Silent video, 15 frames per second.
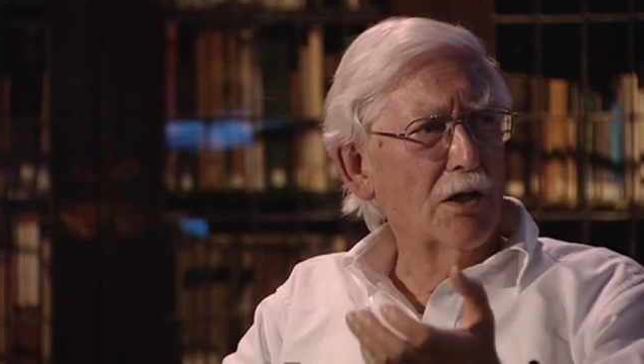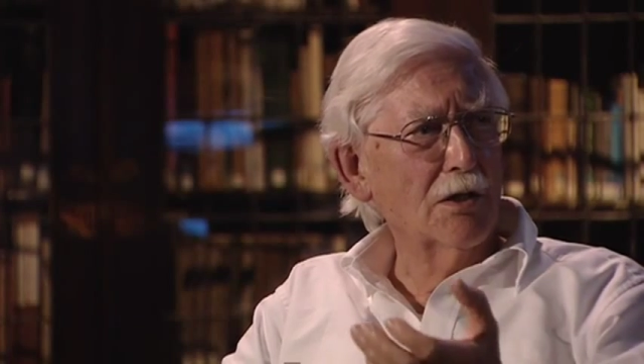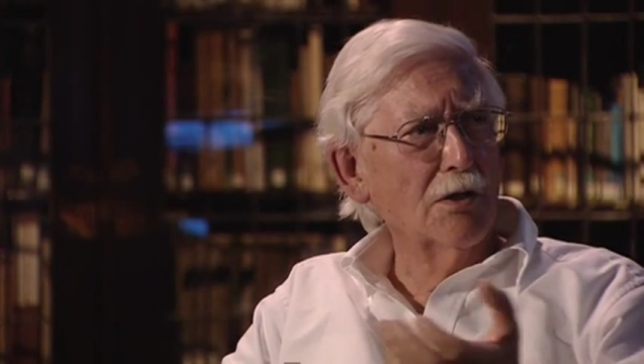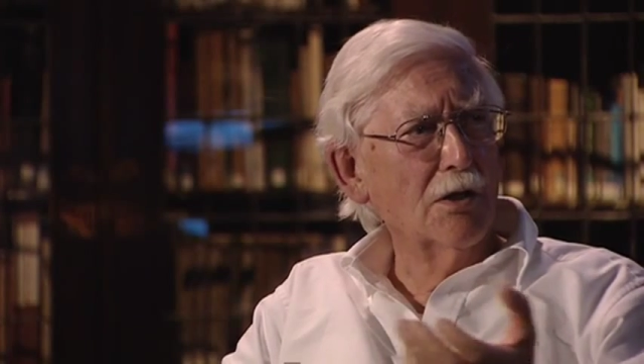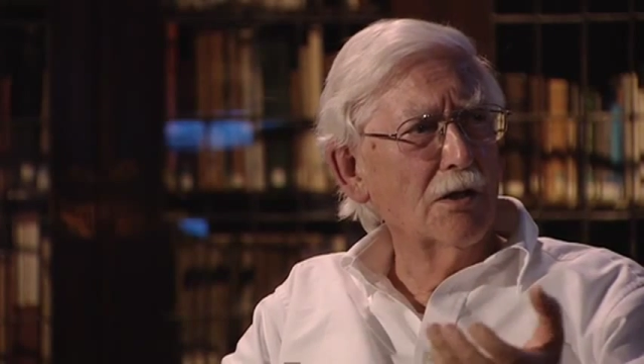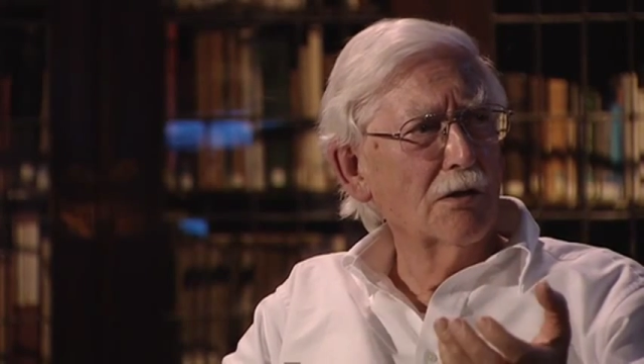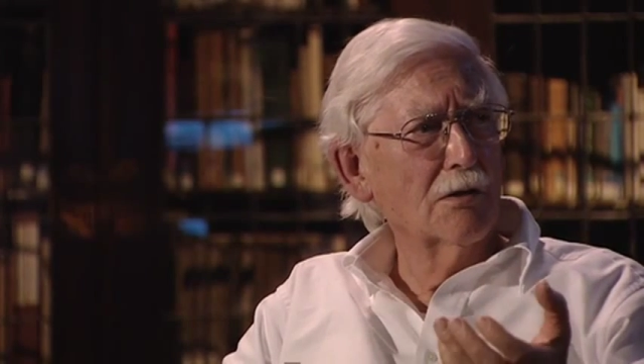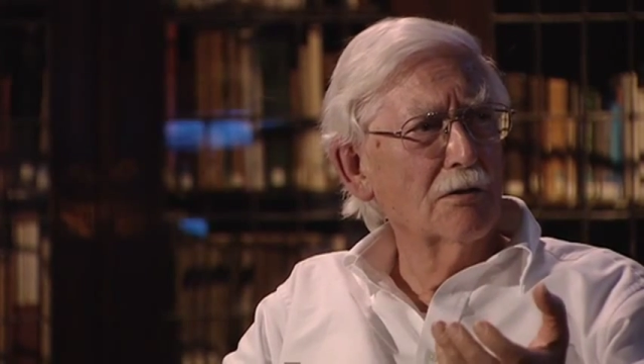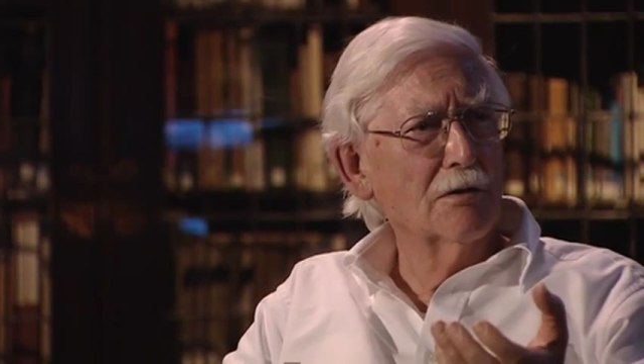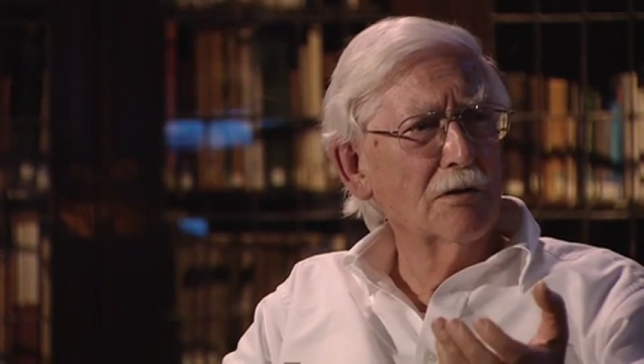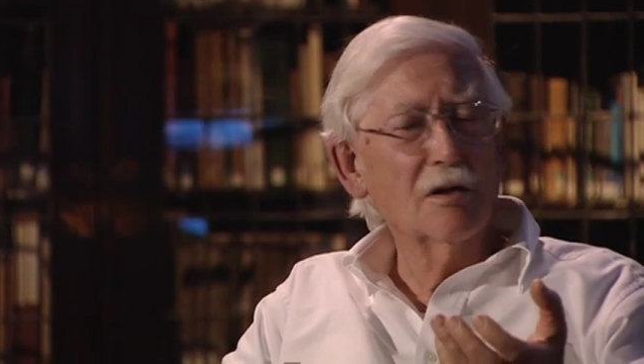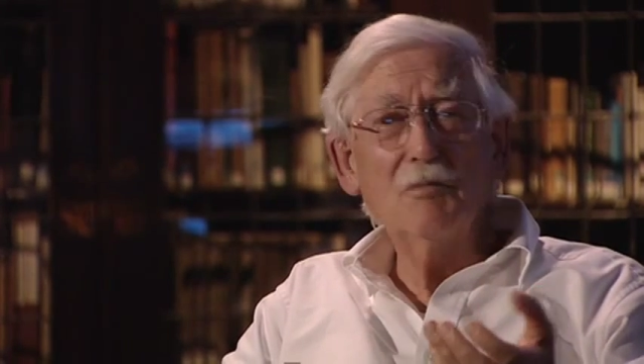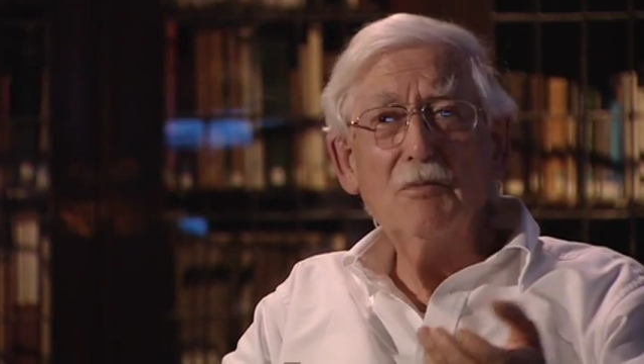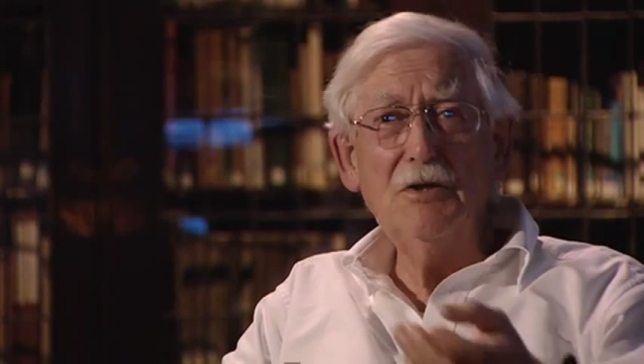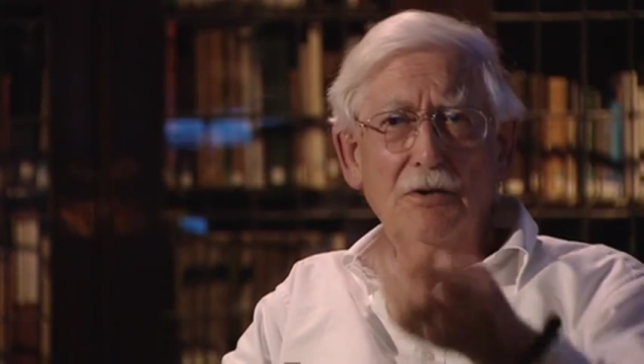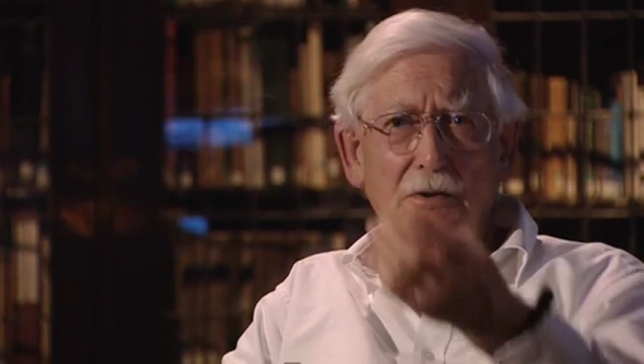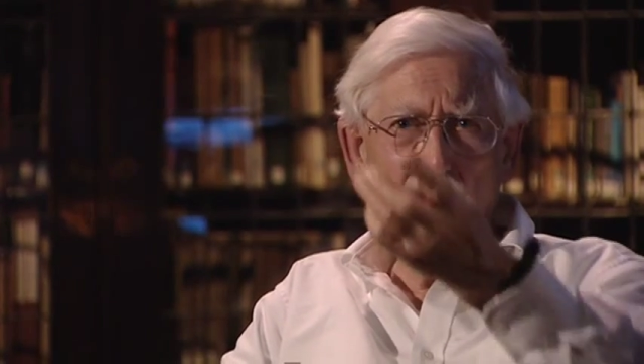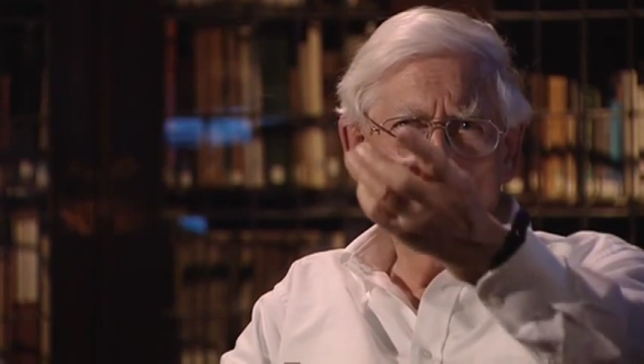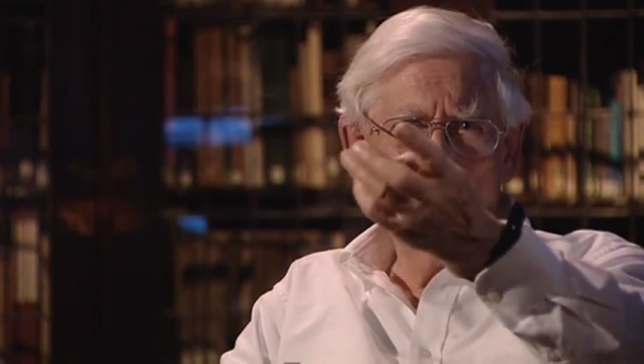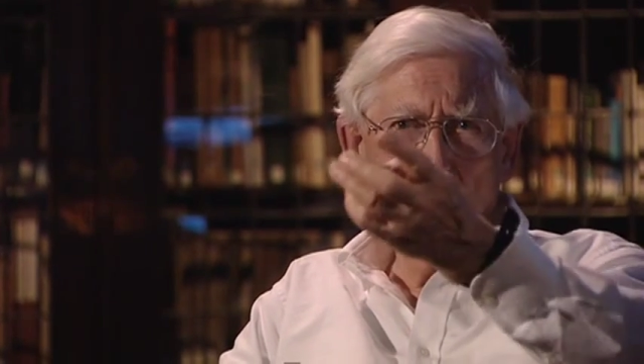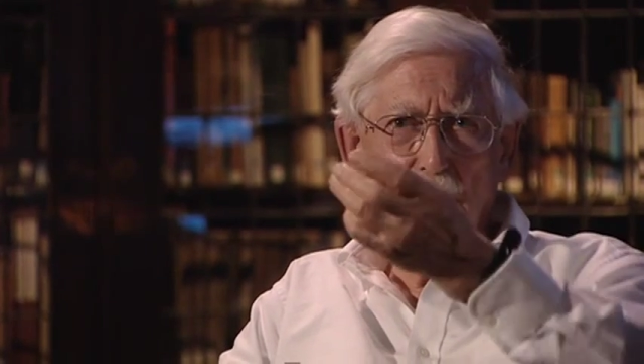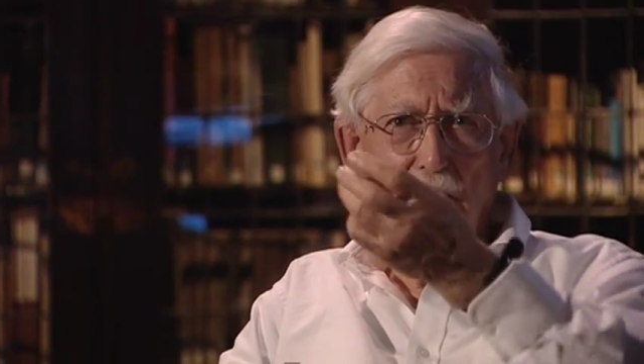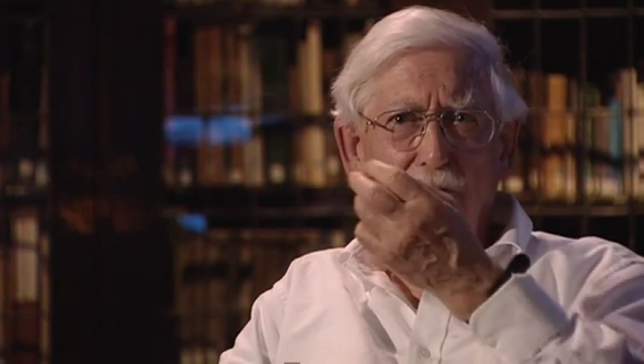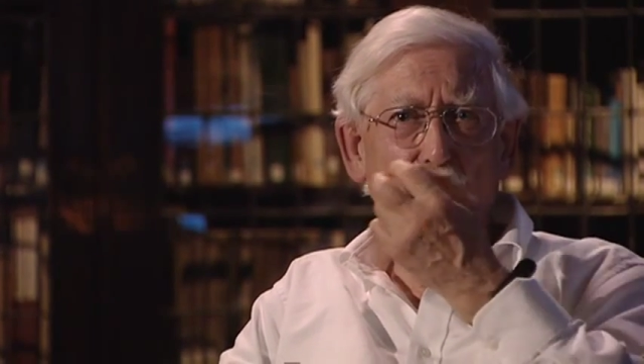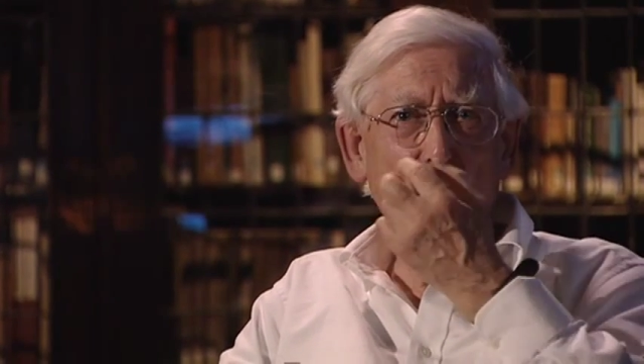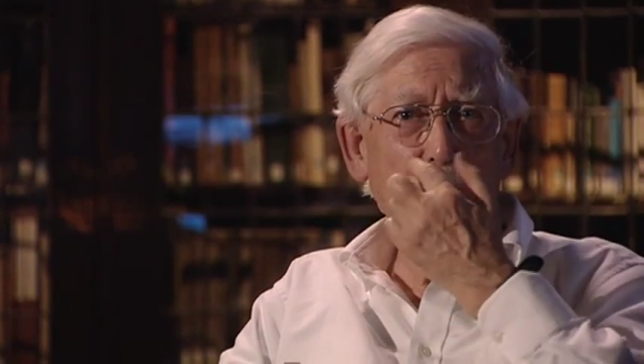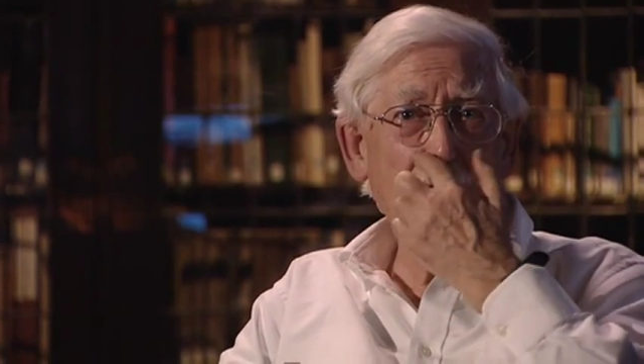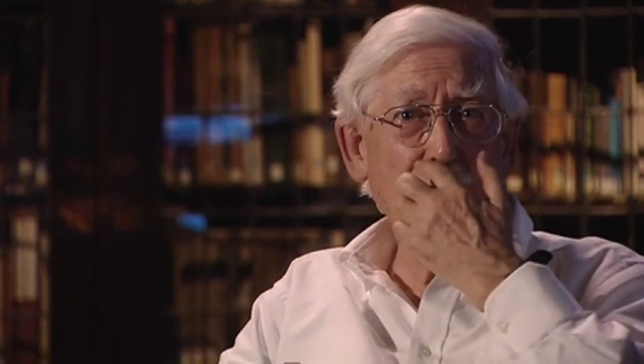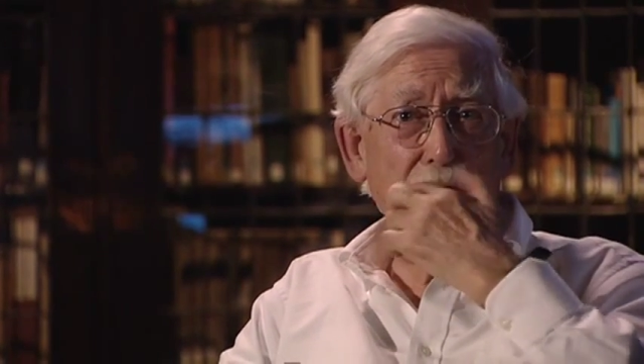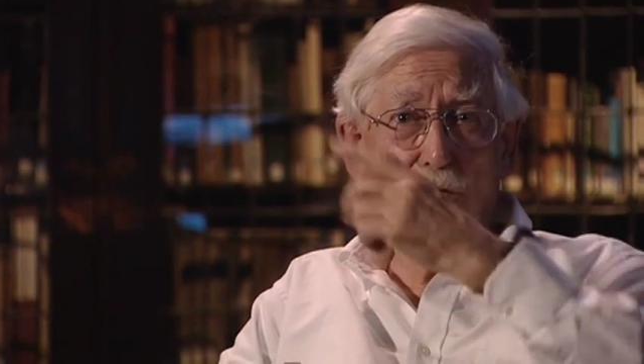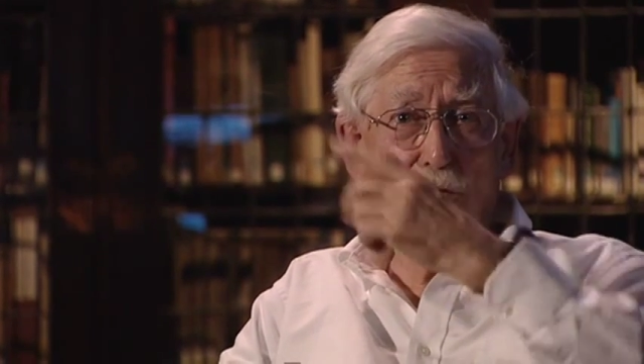light. I mean, if you look at